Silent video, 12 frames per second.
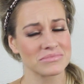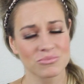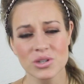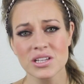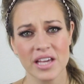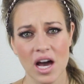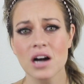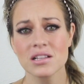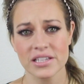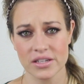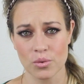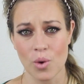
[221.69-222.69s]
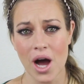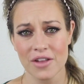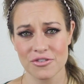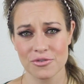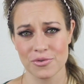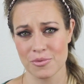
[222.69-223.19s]
really ugly to
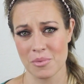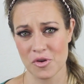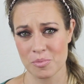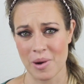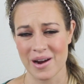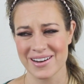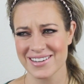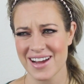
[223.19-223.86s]
watch for the most part,